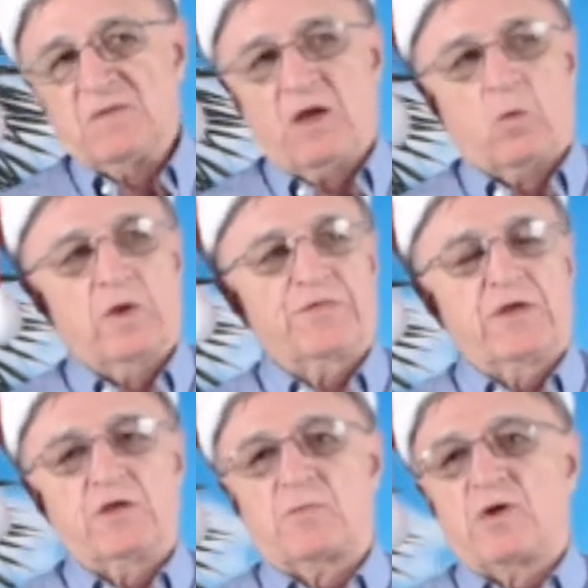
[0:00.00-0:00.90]
And one
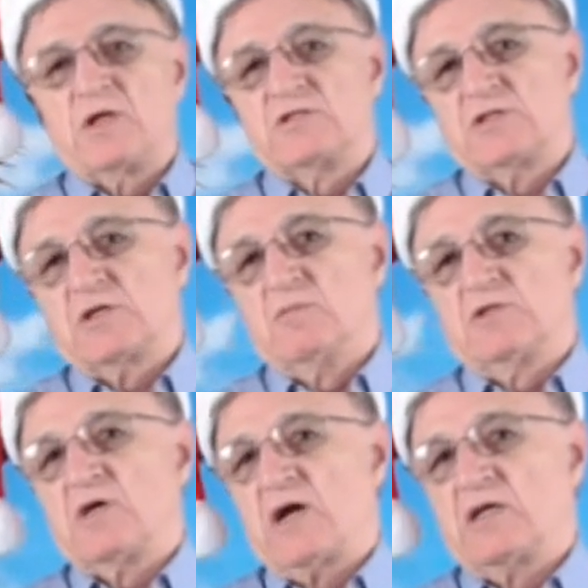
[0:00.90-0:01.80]
thing you're probably sick of
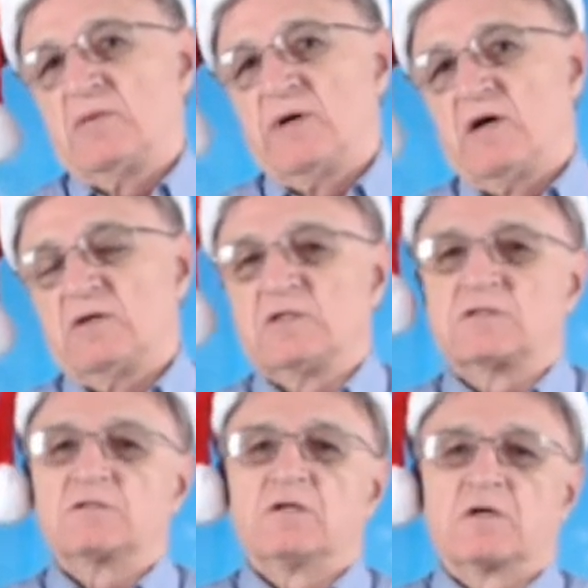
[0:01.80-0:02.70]
me talking about
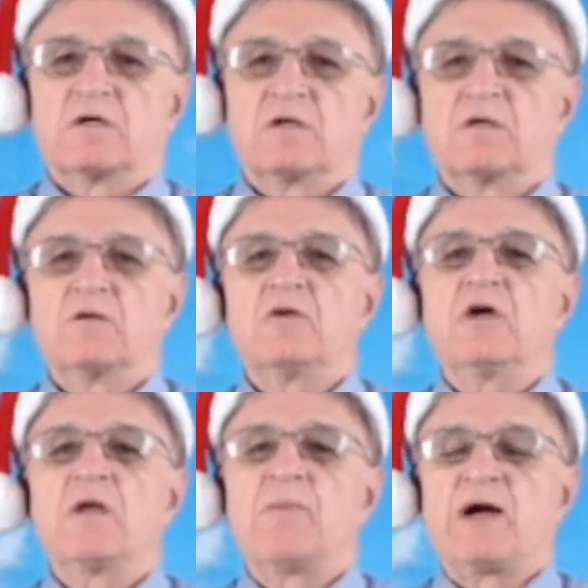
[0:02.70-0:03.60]
is, look, you
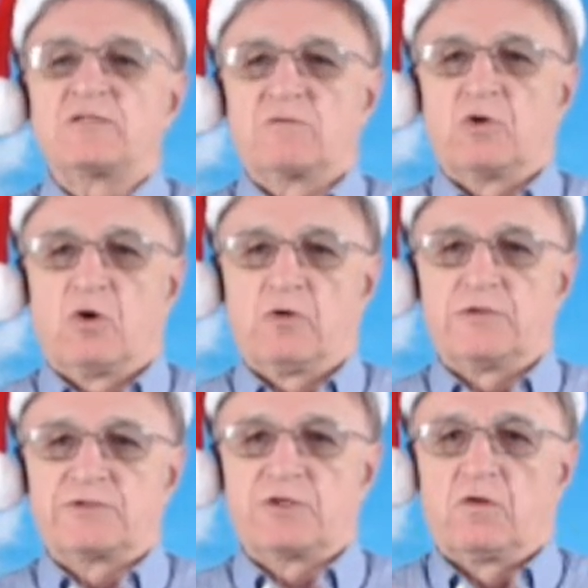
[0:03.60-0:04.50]
got to buy some gold
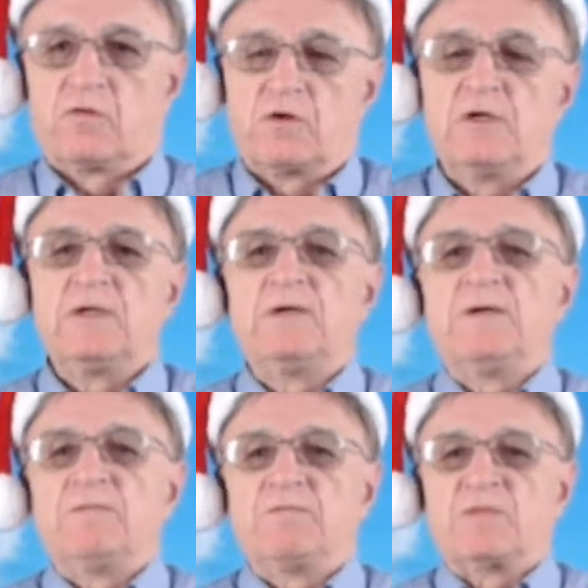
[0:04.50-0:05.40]
and silver,
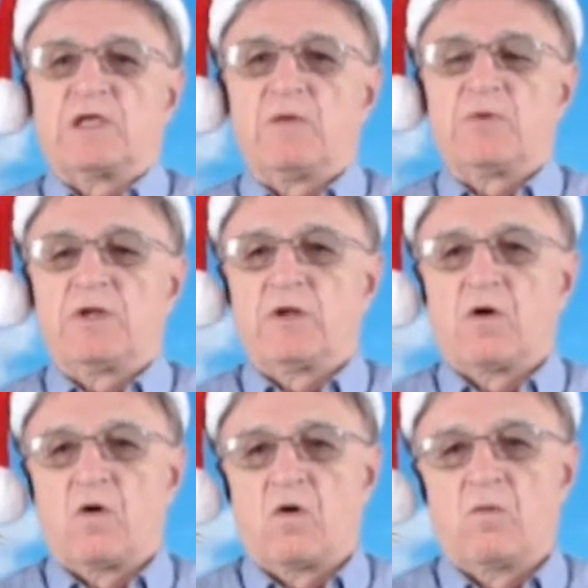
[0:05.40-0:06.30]
keep it at
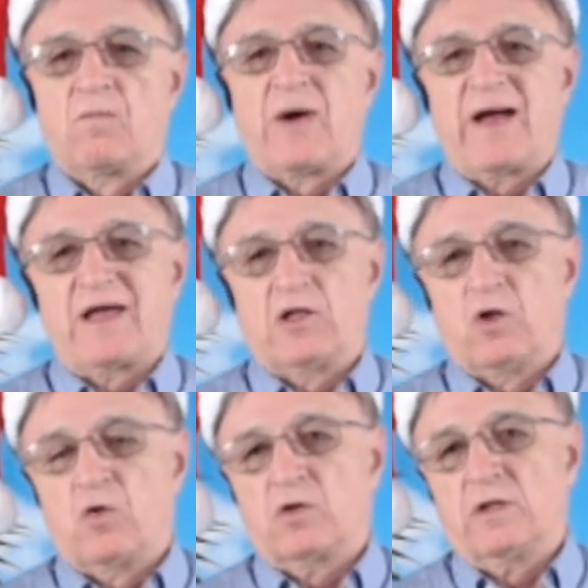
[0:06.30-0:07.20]
home, buy it
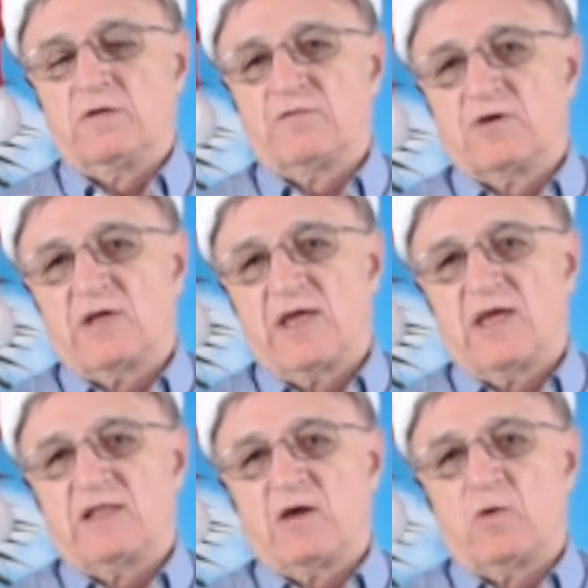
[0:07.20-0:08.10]
locally if you
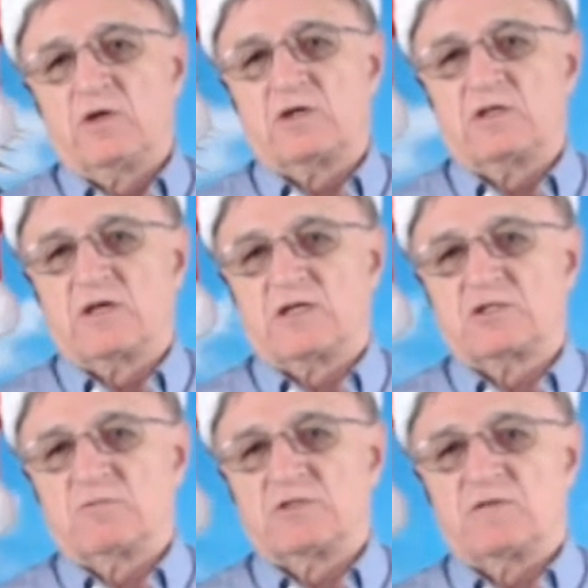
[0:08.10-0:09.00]
can. That way you can
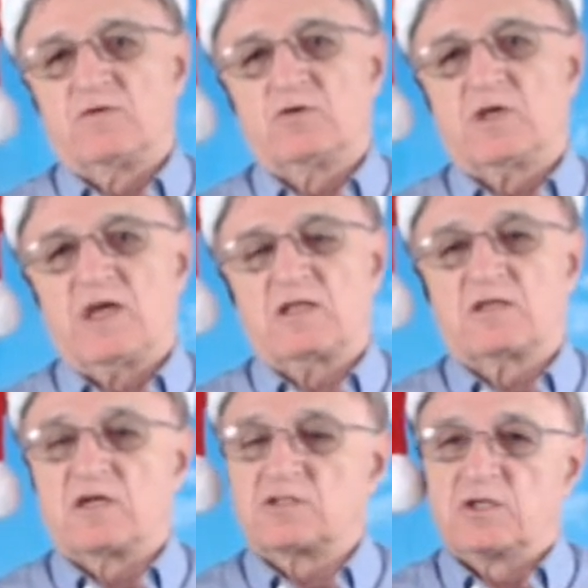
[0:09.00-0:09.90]
touch it, because if you
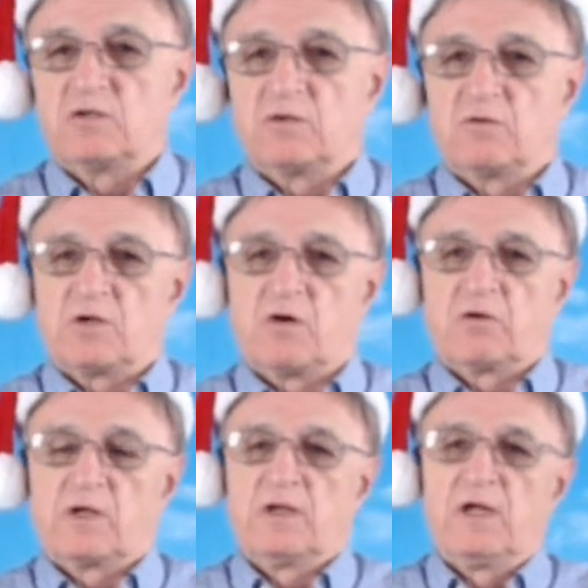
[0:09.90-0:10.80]
can't touch it, you don't
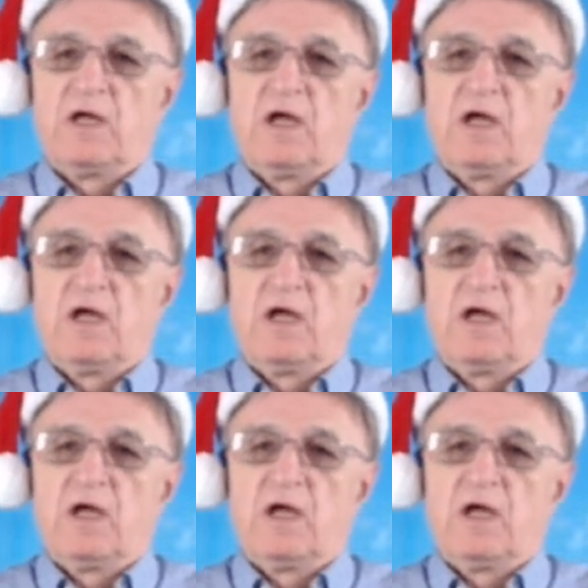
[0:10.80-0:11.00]
own it.